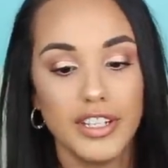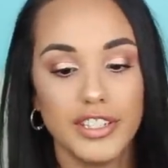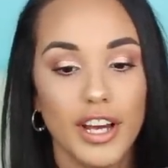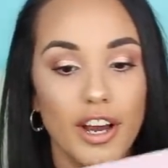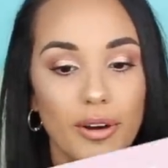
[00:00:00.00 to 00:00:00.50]

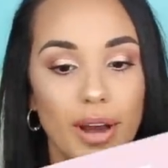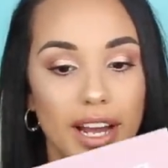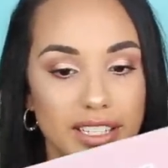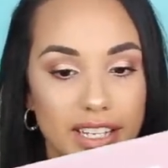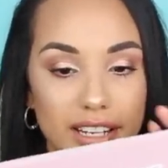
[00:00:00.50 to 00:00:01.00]
So
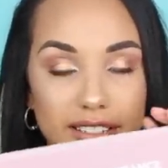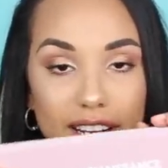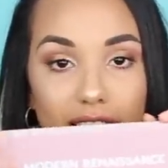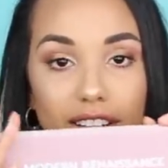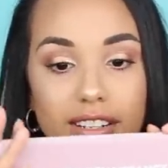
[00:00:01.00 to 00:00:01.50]
I did.
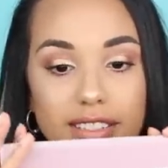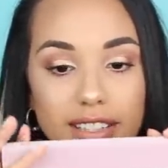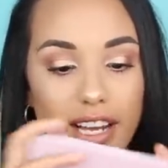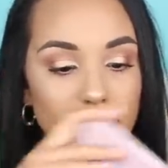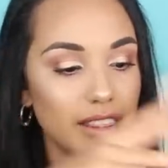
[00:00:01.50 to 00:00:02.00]
It
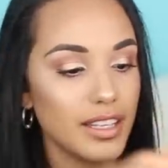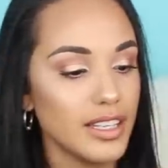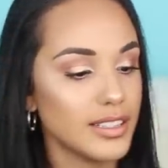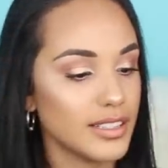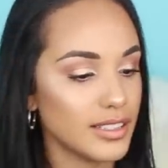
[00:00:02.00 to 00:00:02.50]
looks like
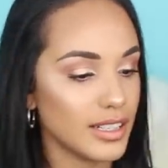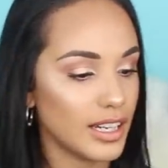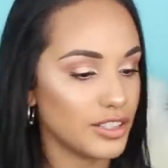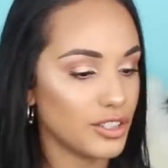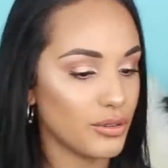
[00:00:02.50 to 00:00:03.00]
this.
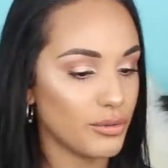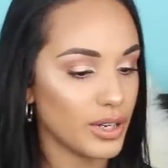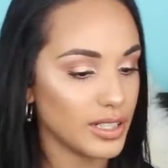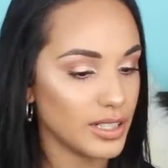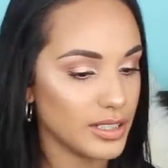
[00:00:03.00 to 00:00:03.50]
I don't
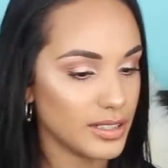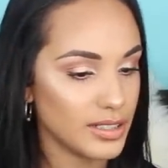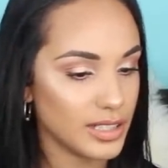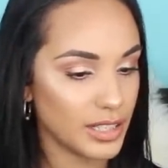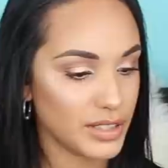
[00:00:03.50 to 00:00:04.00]
want
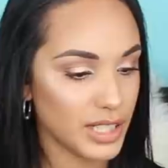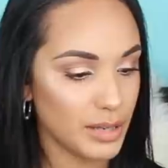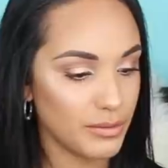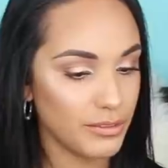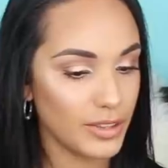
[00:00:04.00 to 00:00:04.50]
stuff to
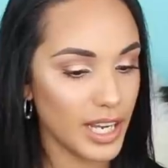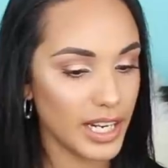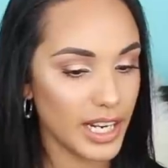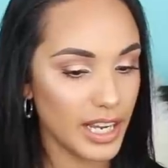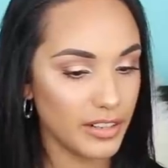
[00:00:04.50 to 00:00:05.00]
come
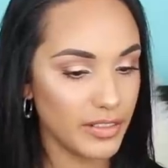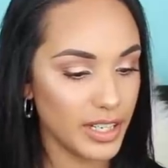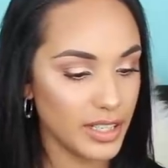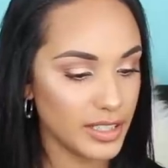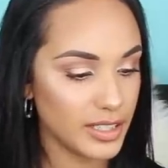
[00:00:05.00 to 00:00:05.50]
flying out of
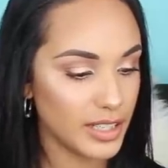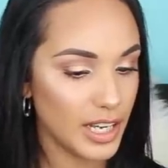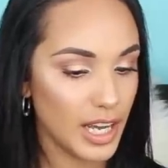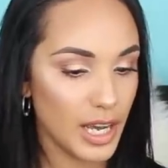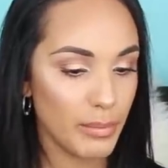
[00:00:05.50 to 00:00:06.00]
it.
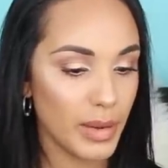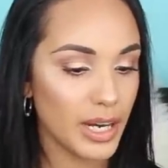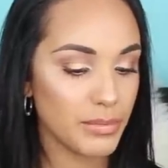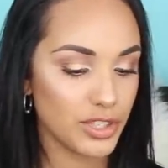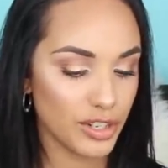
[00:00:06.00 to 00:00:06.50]
But
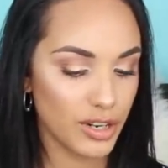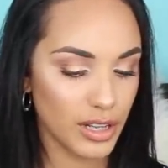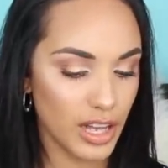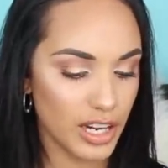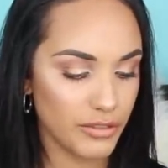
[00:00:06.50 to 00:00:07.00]
I'm sure
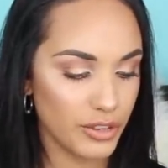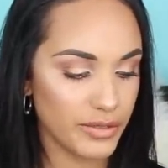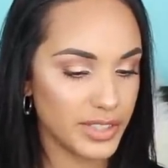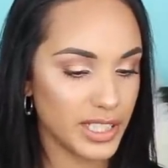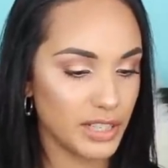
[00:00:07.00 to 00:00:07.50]
a lot of you
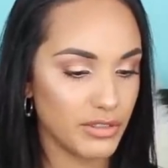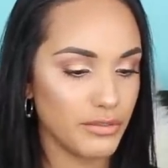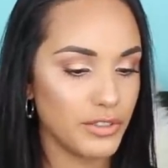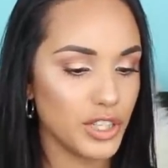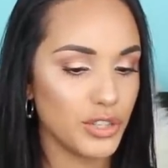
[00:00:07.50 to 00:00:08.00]
have seen
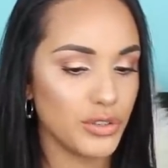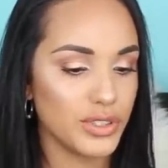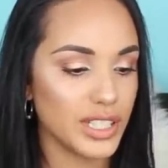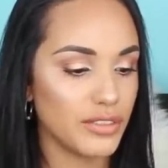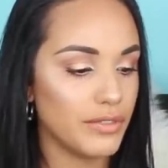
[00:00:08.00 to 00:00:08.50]

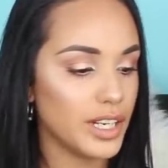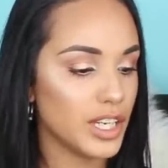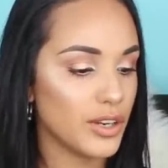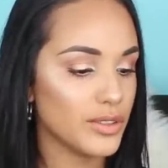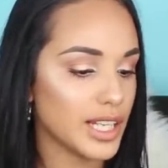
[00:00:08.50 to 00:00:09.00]
reviews and
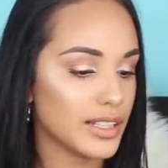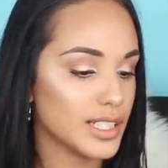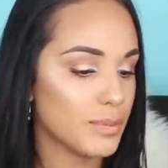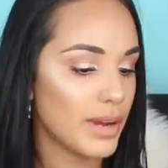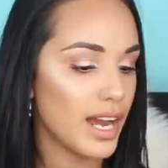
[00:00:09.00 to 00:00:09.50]
videos on
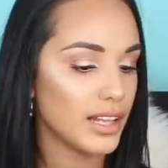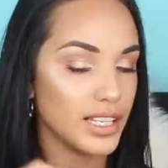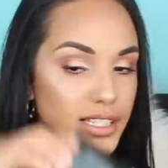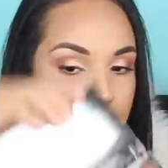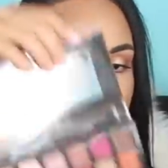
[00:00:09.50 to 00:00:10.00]
this
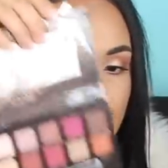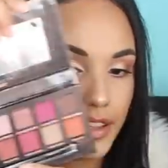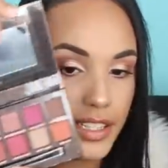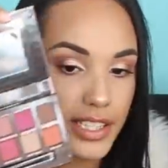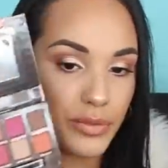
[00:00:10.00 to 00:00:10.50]
palette.
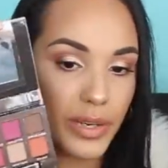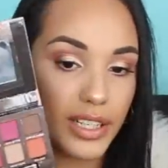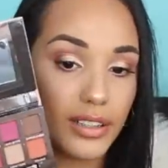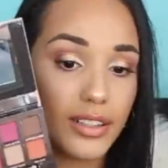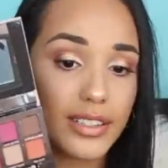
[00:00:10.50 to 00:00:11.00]
This is what
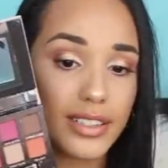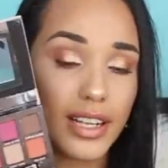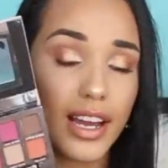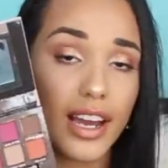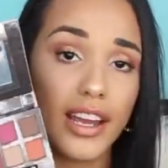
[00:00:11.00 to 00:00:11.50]
it looks
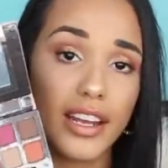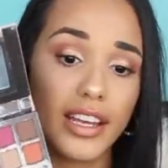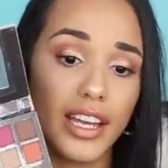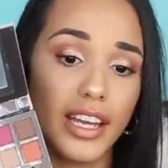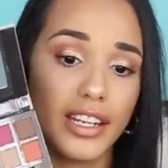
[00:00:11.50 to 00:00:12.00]

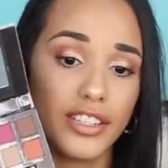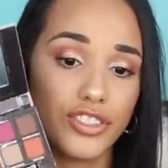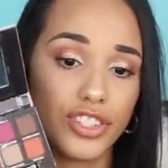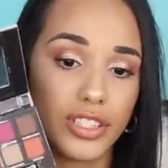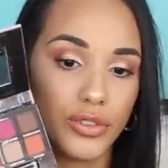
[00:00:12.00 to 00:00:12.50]
like. It
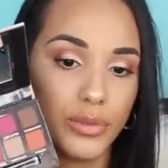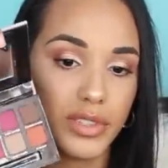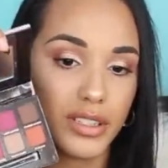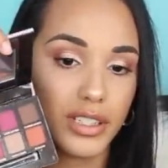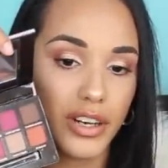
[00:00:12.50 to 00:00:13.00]
is just,
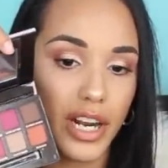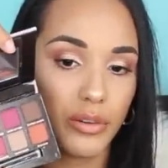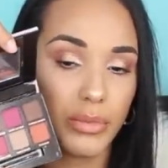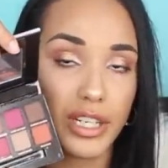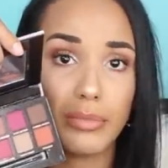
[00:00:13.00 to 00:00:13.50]
oops, sorry, I
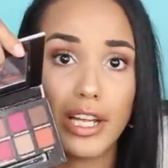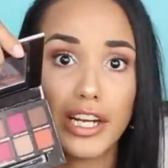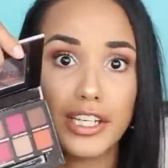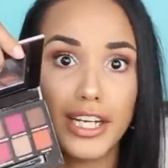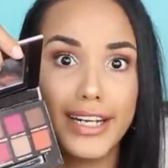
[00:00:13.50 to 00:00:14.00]
don't mean to
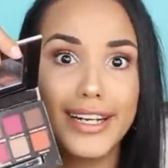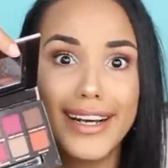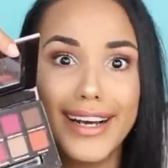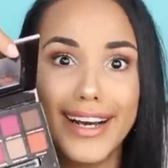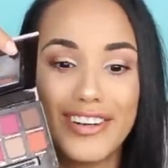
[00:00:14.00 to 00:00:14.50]
blind you
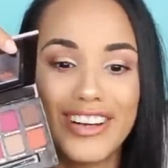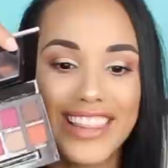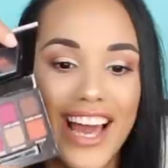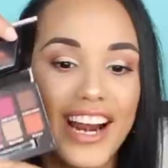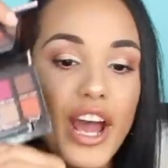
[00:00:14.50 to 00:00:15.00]
with
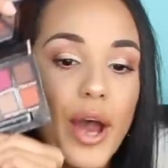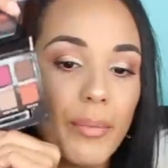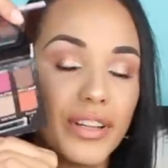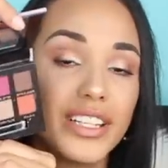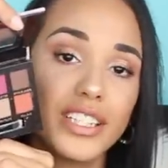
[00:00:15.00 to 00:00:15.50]
that.
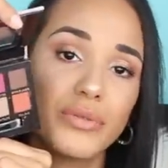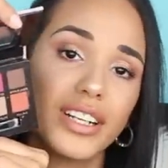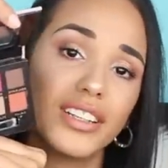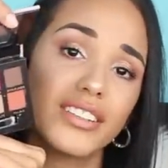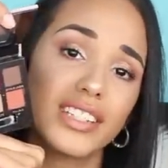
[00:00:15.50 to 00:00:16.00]
But this is what
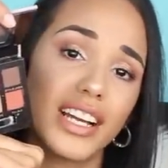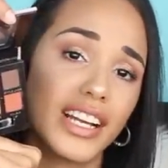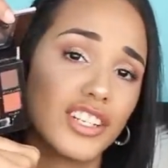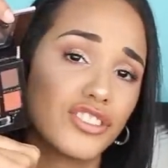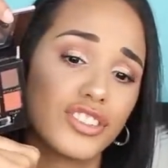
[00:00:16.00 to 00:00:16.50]
it looks like.
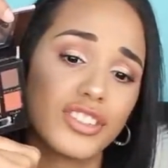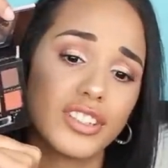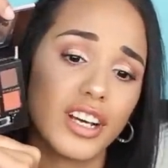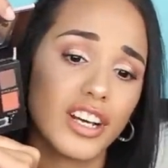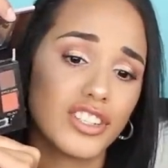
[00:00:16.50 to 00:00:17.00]
It is just
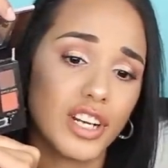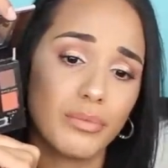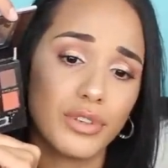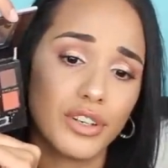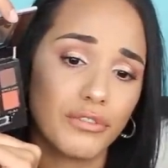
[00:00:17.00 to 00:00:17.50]
such
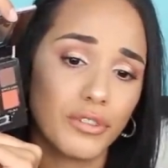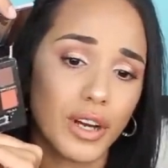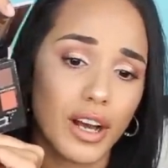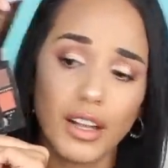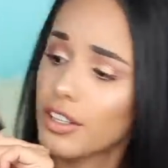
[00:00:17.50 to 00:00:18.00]
a beautiful
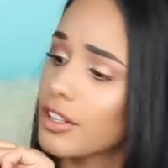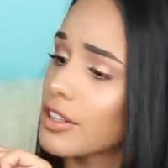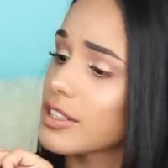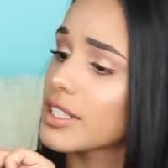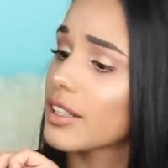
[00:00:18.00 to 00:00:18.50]

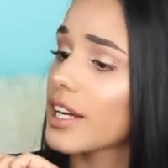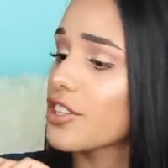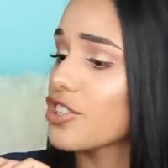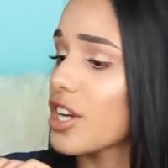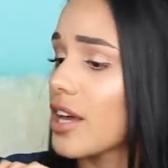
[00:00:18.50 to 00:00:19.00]
color
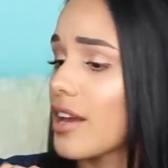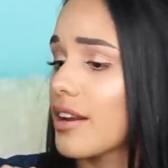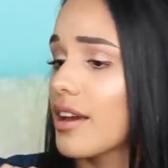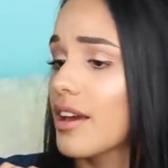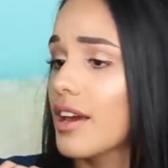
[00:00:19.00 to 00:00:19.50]
selection.